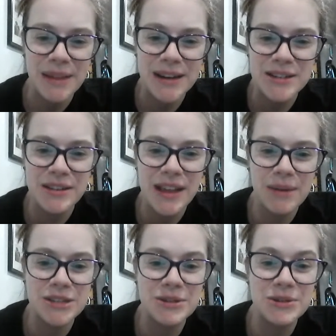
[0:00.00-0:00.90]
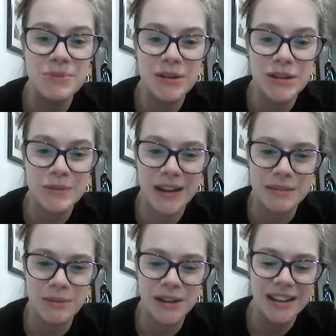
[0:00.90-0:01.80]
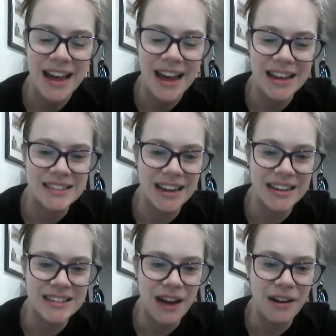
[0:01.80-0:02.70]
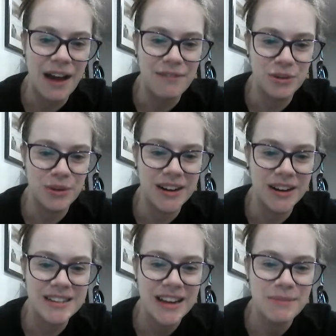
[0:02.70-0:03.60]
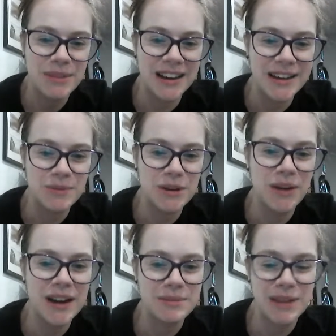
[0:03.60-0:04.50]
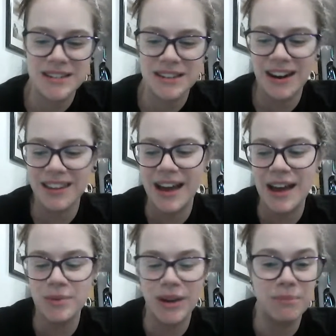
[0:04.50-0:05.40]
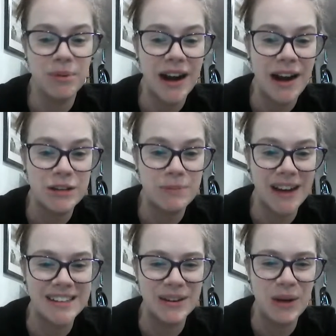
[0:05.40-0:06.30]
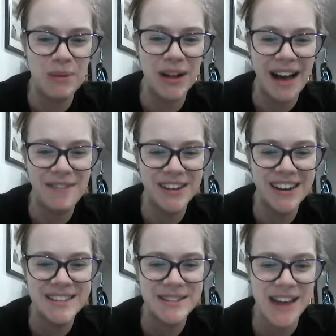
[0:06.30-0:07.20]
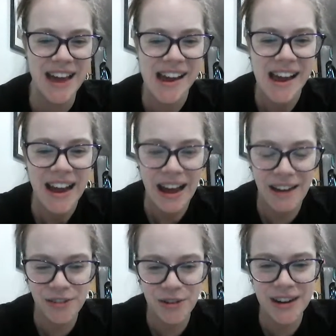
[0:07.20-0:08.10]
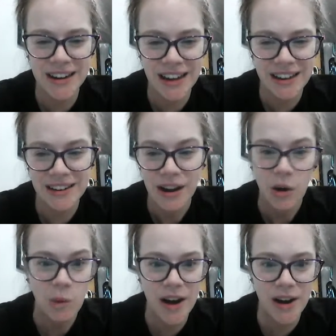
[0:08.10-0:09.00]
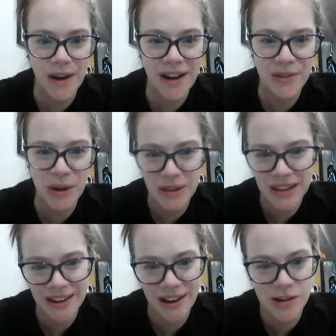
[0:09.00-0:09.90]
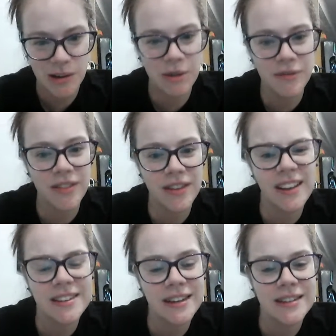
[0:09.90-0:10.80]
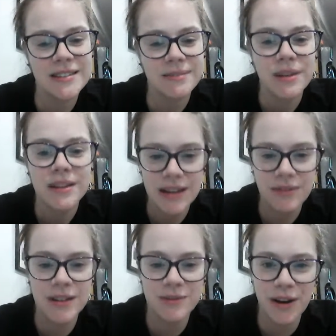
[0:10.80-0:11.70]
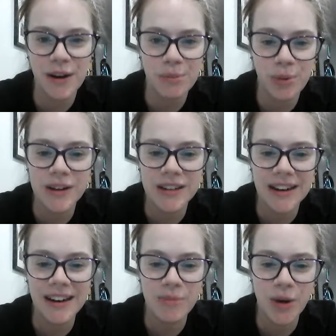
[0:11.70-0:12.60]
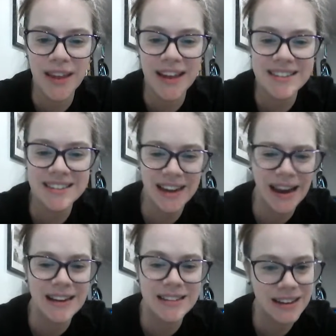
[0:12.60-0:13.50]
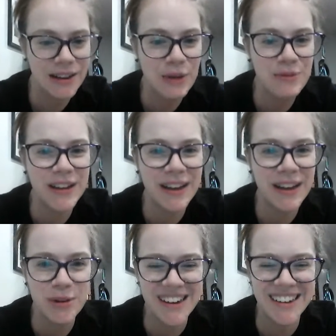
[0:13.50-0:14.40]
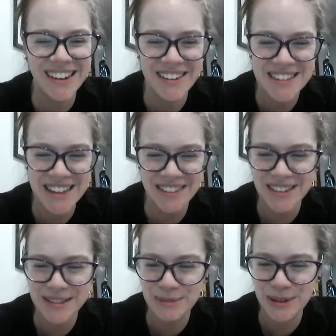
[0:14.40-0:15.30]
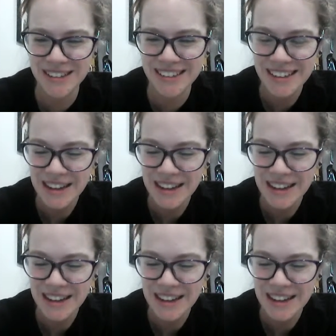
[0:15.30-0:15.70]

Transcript: make sure that we do be responsible and take it down afterwards, because we want to make sure that we can put our house back to normal after, so that everyone can walk around normally and not trip over things, because safety is very important here at Moorelands, and hopefully everywhere you go, safety is important.